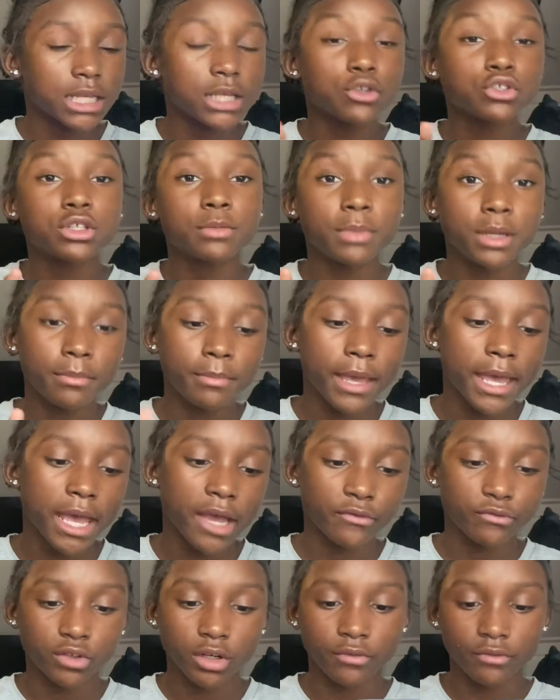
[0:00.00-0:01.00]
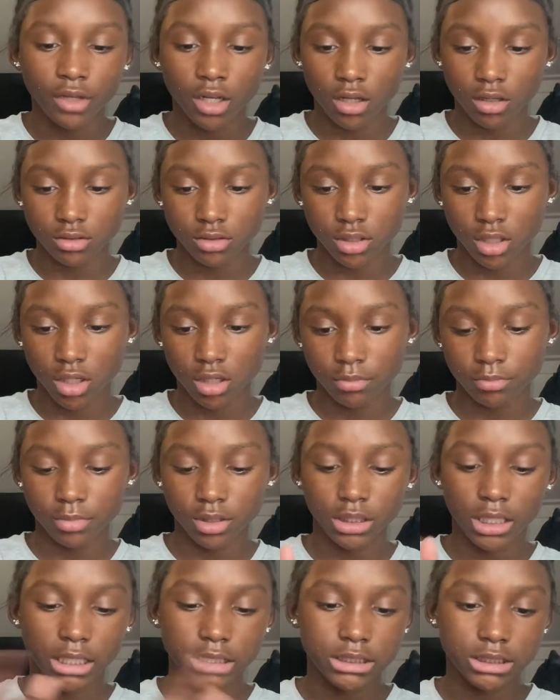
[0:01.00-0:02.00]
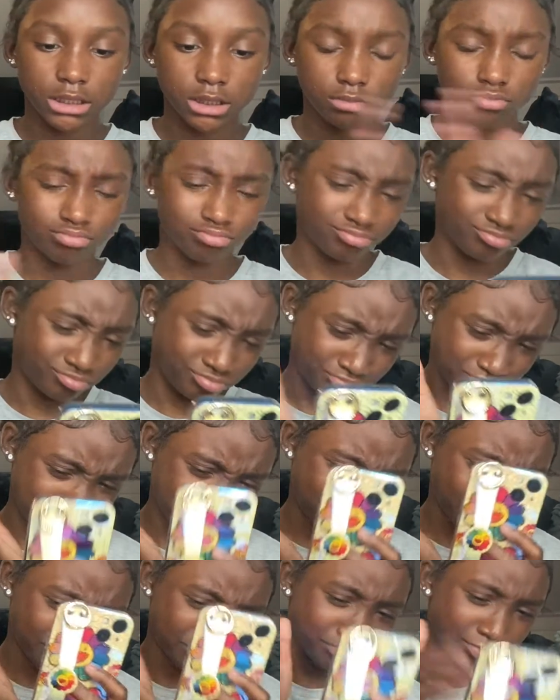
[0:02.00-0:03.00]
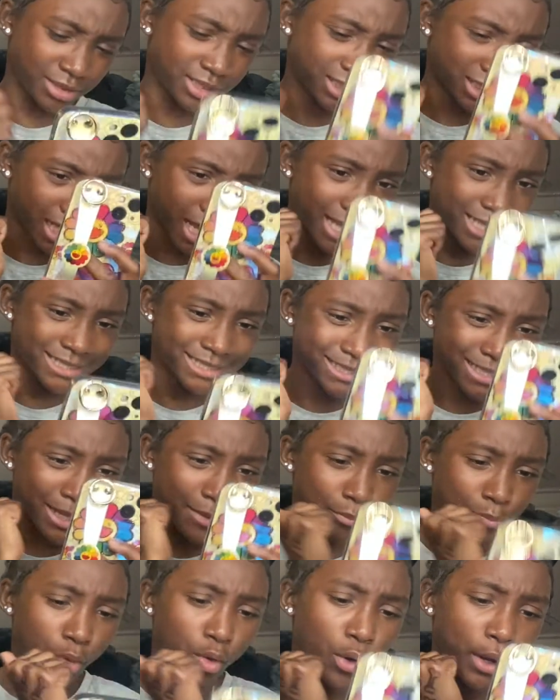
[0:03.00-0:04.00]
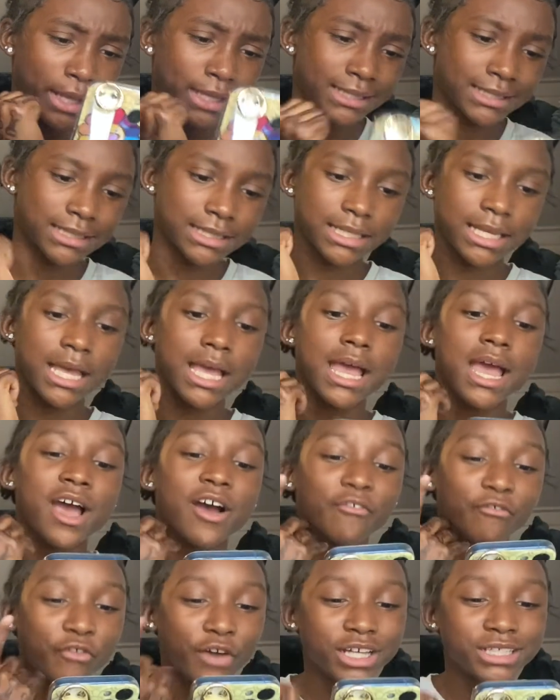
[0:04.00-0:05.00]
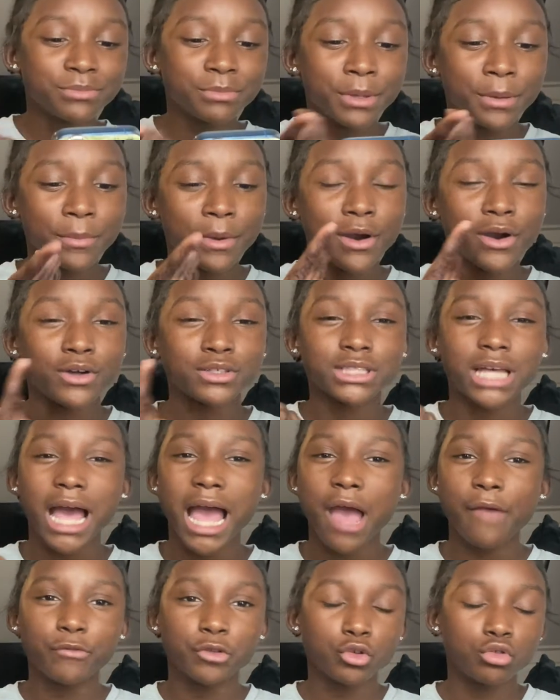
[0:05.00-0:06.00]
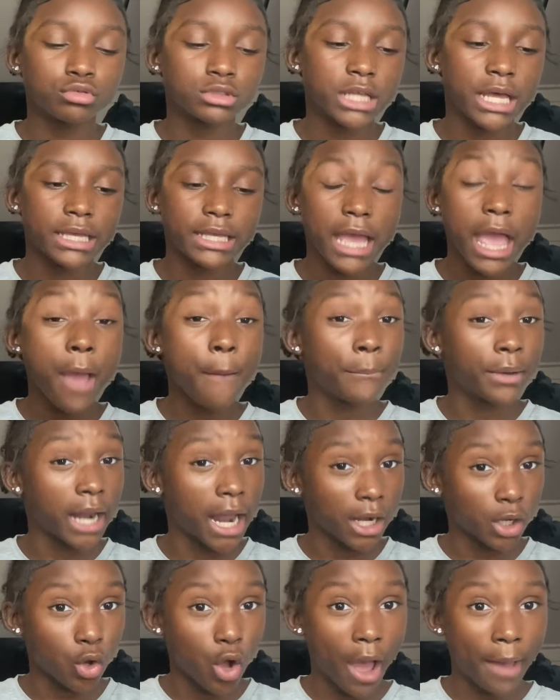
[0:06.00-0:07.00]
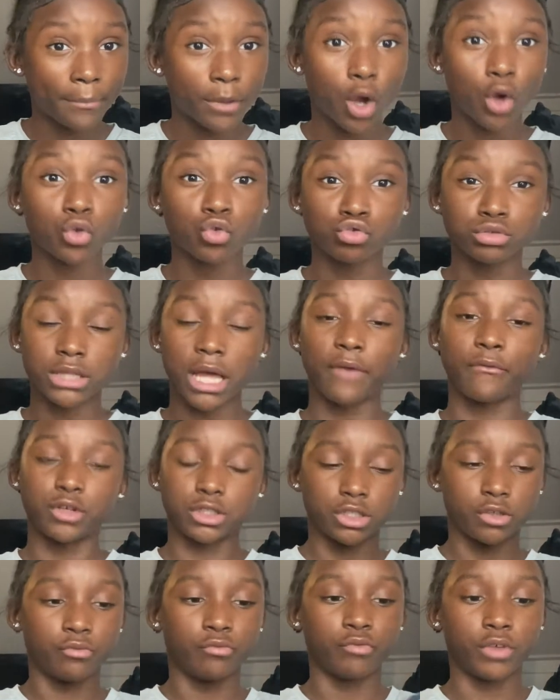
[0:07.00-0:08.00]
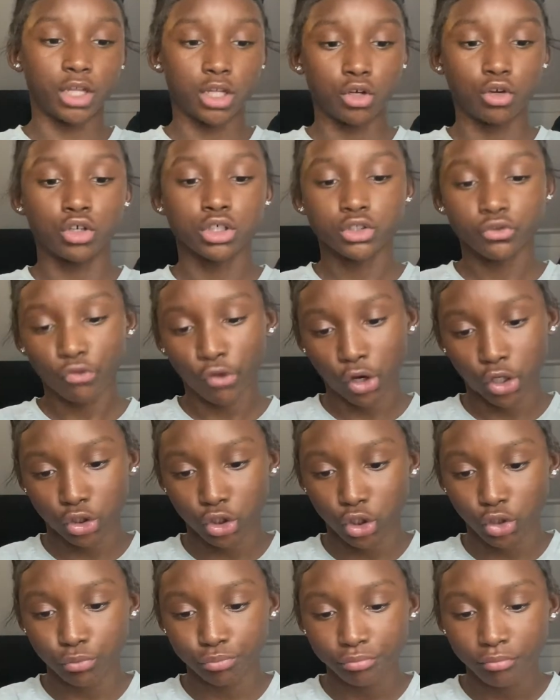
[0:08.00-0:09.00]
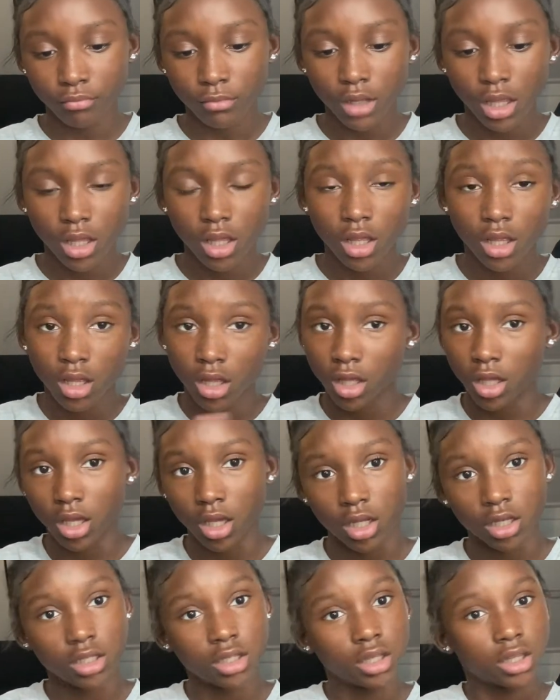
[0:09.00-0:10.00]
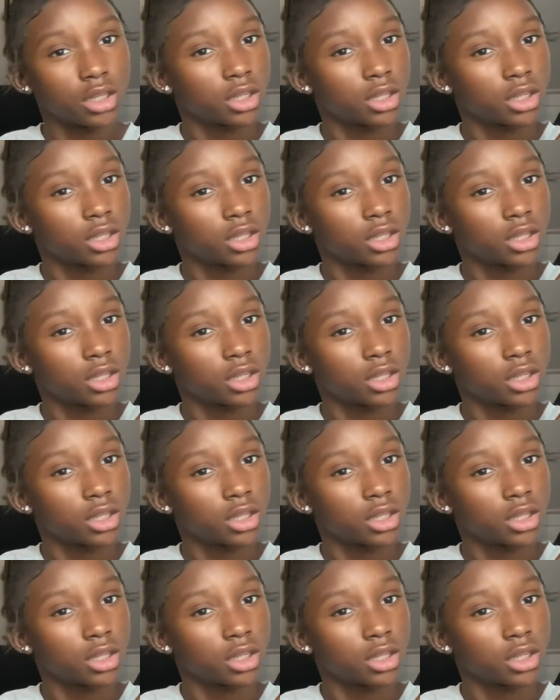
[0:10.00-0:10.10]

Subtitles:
I used to be banned from VideoStar, but that's besides the point. Voice Memos, I haven't used that yet, but I know I'm going to use that for some videos farther. And